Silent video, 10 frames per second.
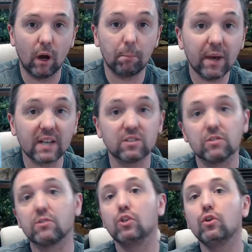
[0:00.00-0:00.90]
picks
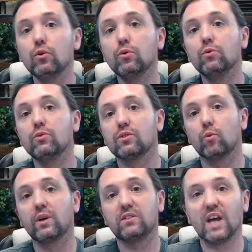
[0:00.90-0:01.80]
to use
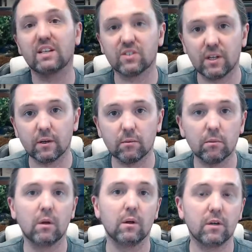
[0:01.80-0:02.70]
when testing,
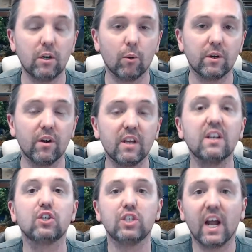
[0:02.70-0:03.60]
you know, when
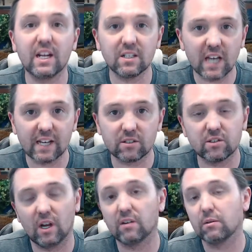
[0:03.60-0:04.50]
initiating
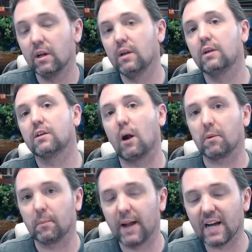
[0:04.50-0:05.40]
tests on
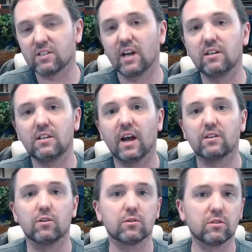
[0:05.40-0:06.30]
carbon monoxide
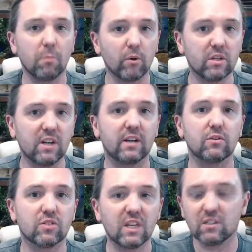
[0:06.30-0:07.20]
detectors, smoke
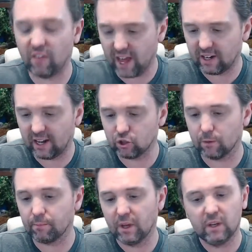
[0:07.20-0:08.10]
detectors, things of that nature.
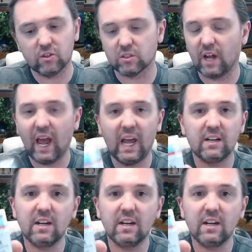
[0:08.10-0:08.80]
Just a handy